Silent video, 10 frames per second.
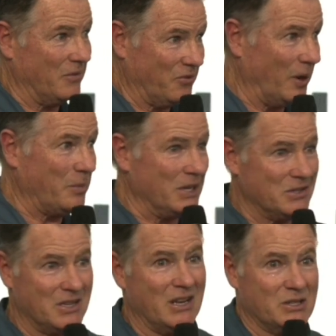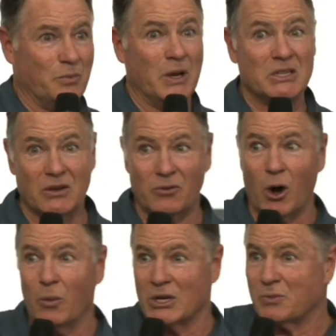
And Philippians says, The peace of God,